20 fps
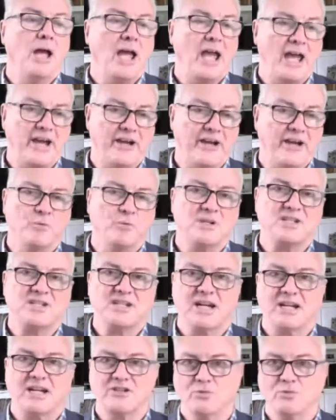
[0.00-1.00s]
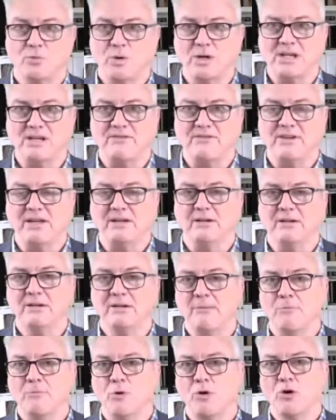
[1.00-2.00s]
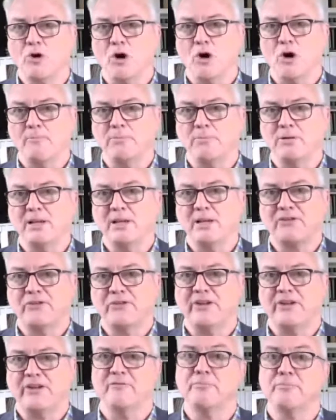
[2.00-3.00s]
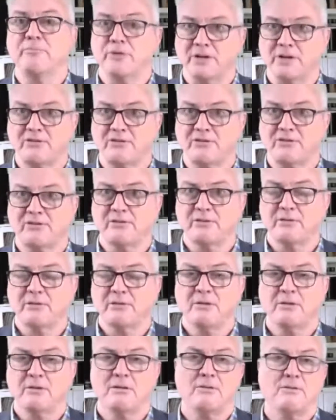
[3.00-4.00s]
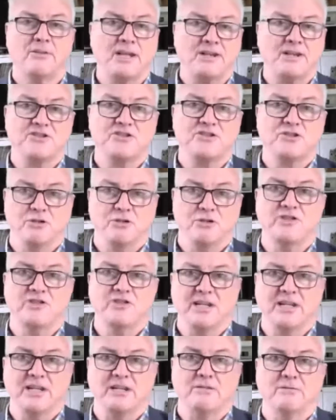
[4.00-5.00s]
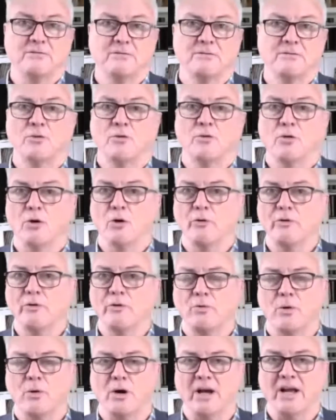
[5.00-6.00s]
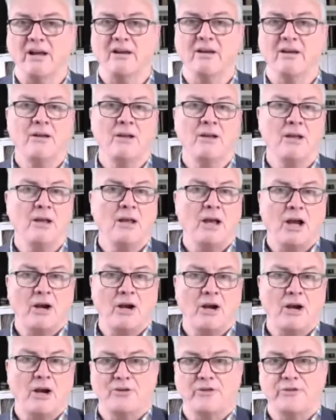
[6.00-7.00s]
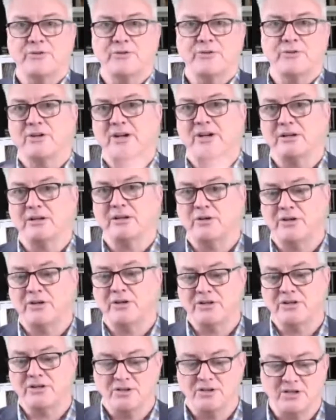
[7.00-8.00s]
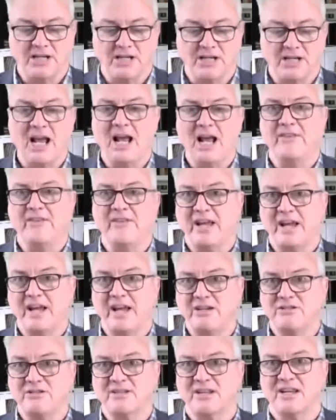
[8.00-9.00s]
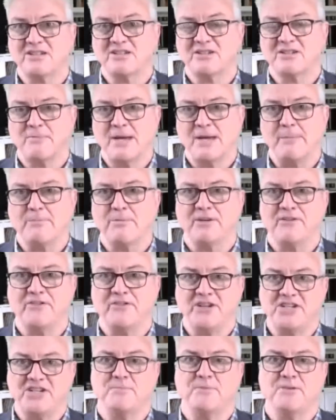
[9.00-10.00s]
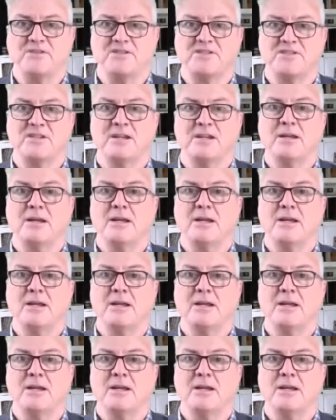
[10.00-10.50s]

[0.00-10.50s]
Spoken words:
How do we start to weave in a more complex set of products that students need or require across their entire learning journey? And then how do you start to map assessments